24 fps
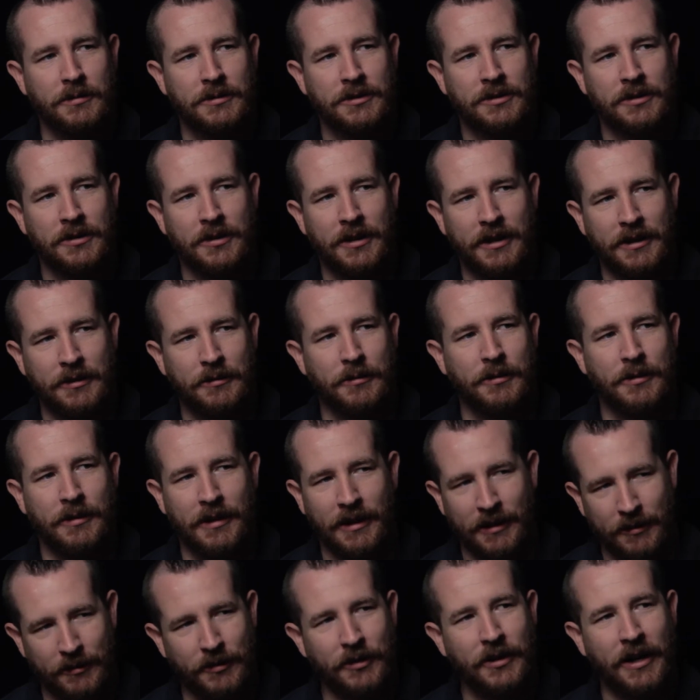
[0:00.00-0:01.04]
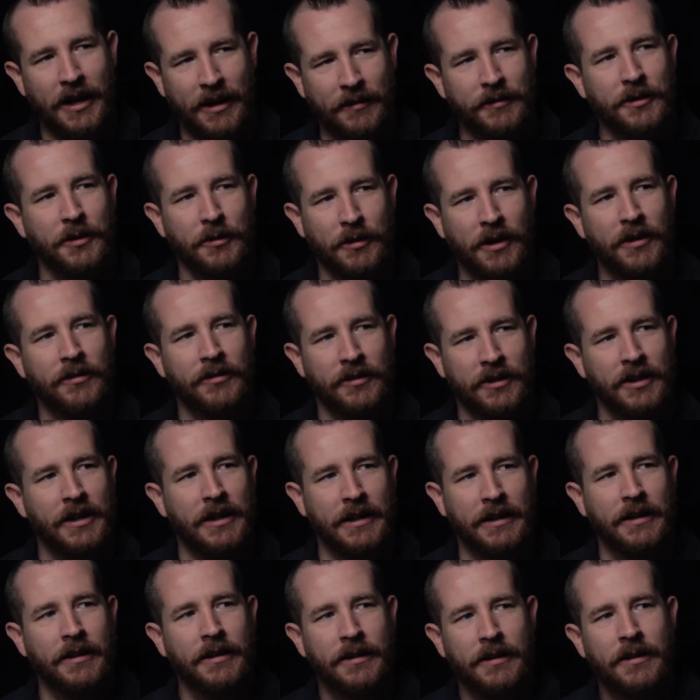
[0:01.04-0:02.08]
So like when you have your rough
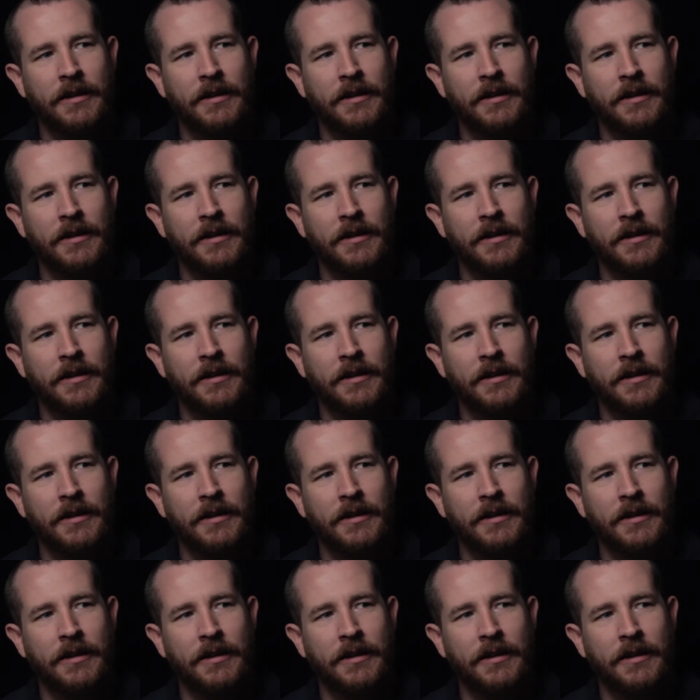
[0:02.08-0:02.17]
cut,